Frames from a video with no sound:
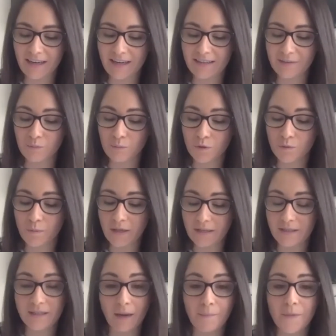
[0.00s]
would be
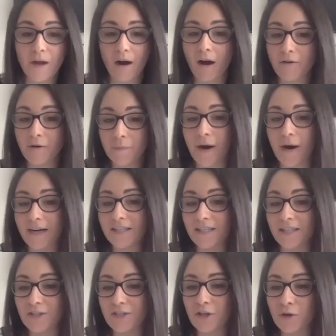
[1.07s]
some
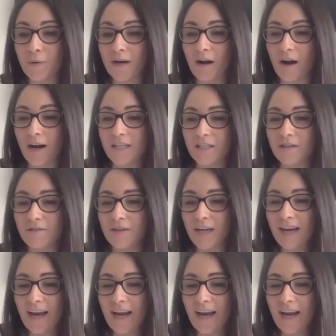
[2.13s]
chiropractors who are kind of